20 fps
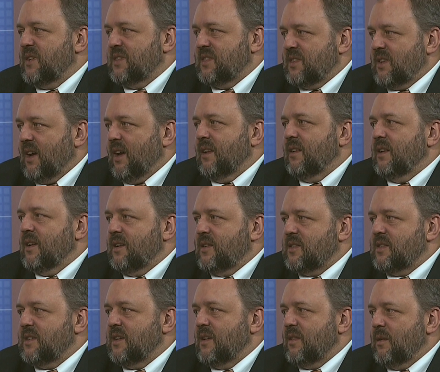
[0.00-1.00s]

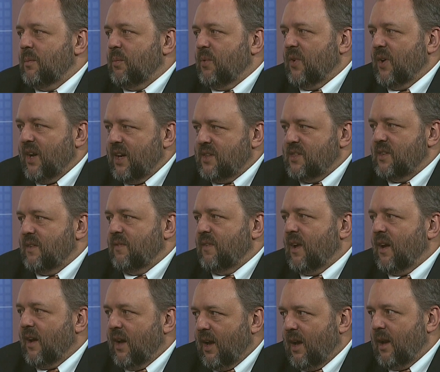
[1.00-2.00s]
silenced in the praise of
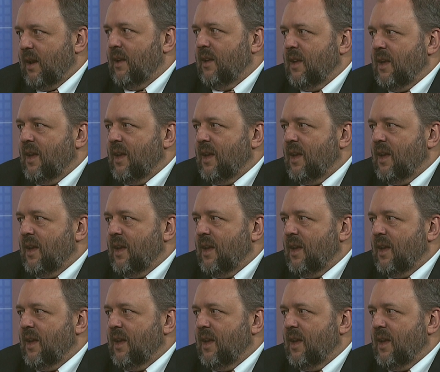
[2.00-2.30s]
God